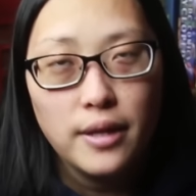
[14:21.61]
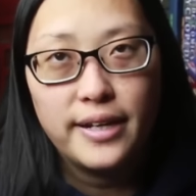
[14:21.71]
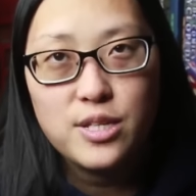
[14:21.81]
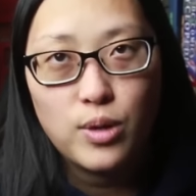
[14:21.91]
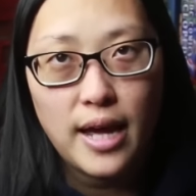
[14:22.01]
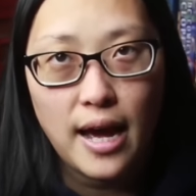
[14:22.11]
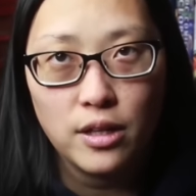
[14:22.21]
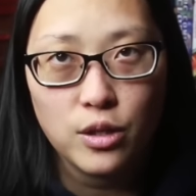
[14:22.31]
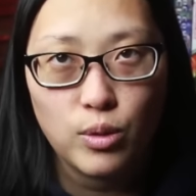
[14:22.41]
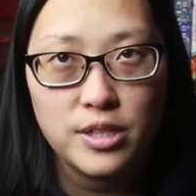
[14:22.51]
That's when
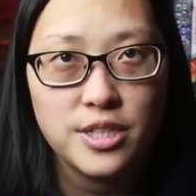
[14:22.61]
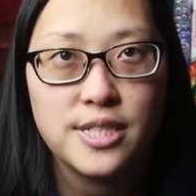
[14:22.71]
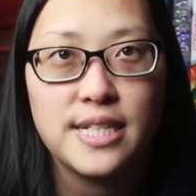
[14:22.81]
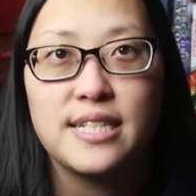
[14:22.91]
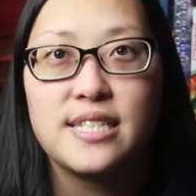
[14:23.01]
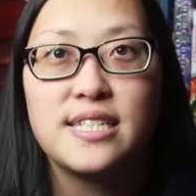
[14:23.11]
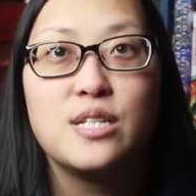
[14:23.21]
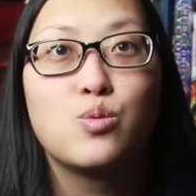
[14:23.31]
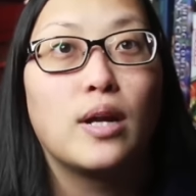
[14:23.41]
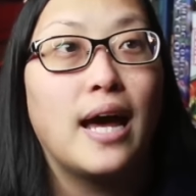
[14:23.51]
Alec rushes in and
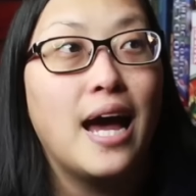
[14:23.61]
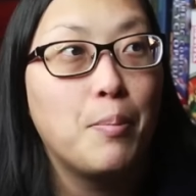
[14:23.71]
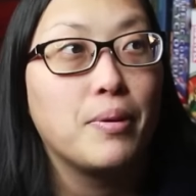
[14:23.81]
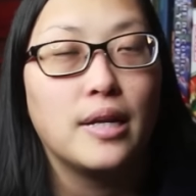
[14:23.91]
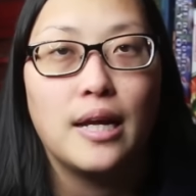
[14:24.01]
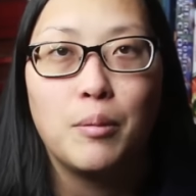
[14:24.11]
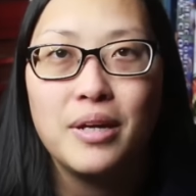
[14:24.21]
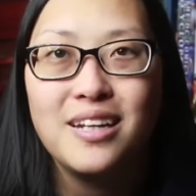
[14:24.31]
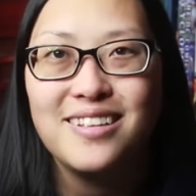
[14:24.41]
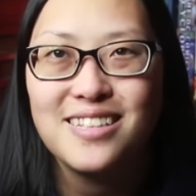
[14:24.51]
sees what happened and
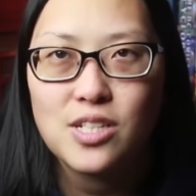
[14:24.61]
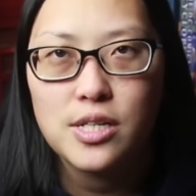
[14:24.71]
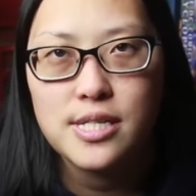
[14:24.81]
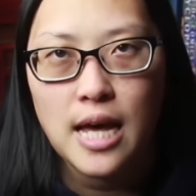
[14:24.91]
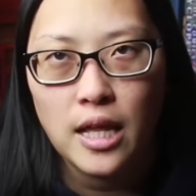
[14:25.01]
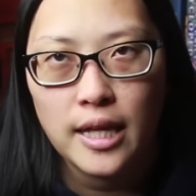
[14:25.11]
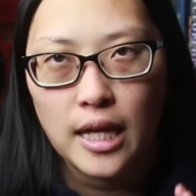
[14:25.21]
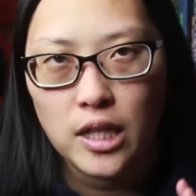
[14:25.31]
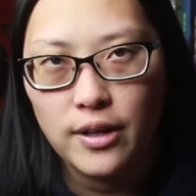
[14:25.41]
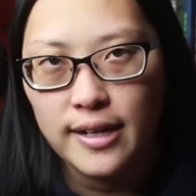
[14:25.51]
immediately starts yelling
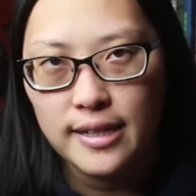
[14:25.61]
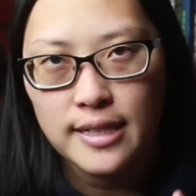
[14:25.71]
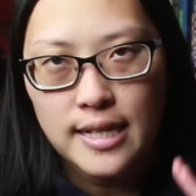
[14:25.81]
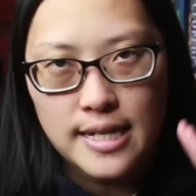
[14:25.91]
at Clary,